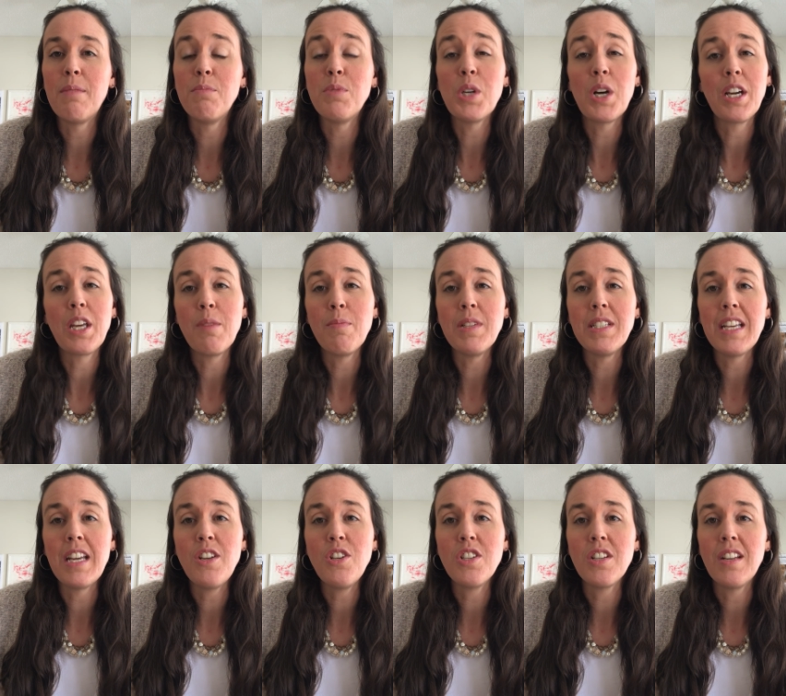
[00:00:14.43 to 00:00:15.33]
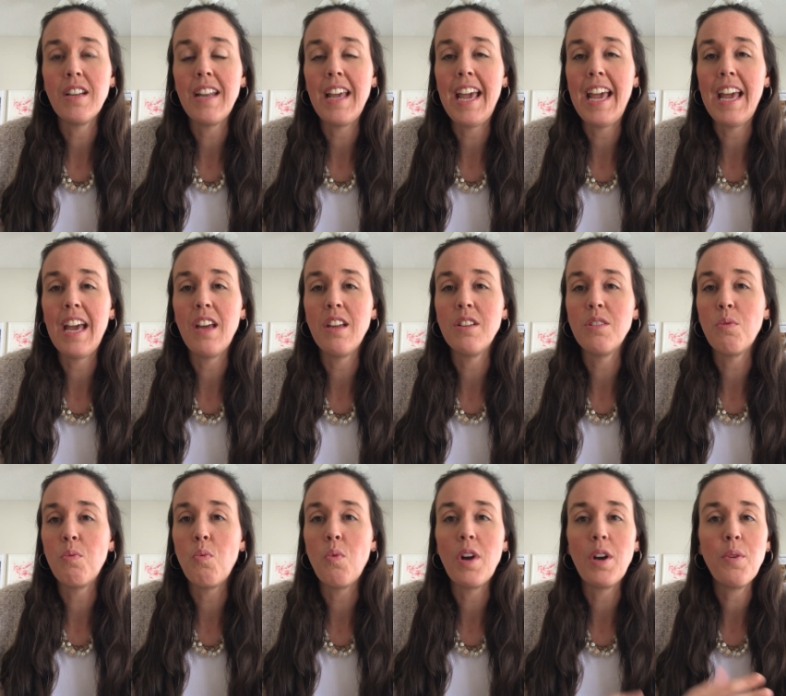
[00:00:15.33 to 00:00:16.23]
documentation and
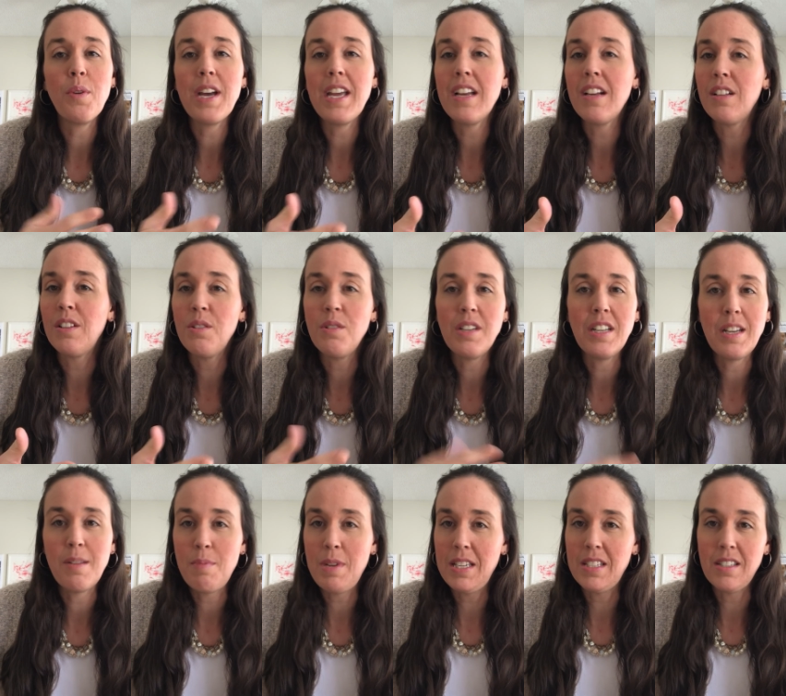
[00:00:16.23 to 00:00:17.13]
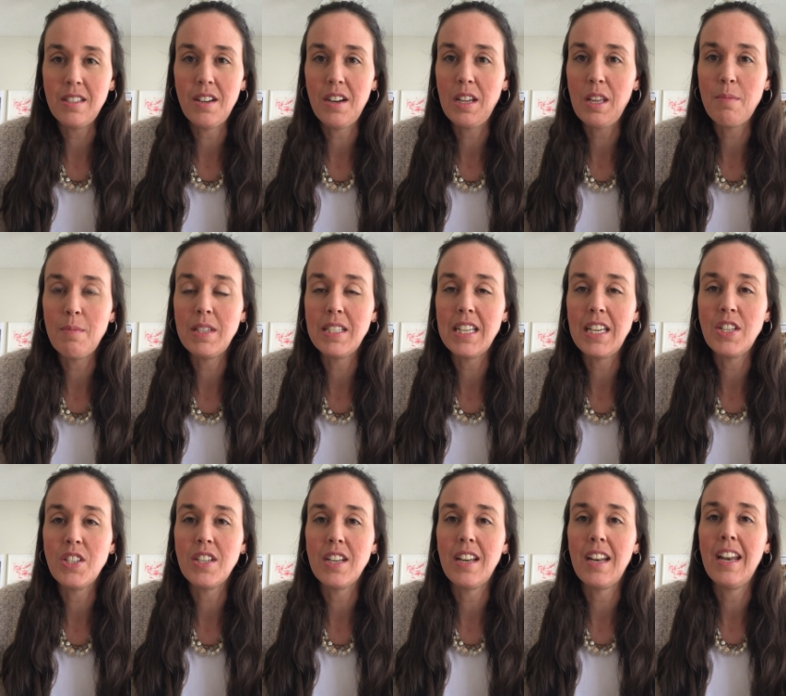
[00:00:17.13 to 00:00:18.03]
what do I include in a piece of
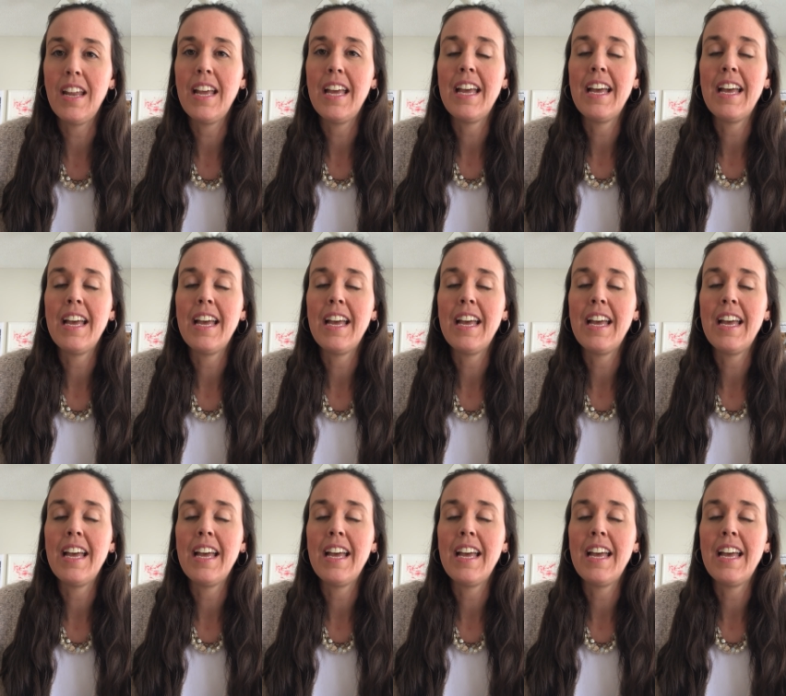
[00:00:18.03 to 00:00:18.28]
documentation.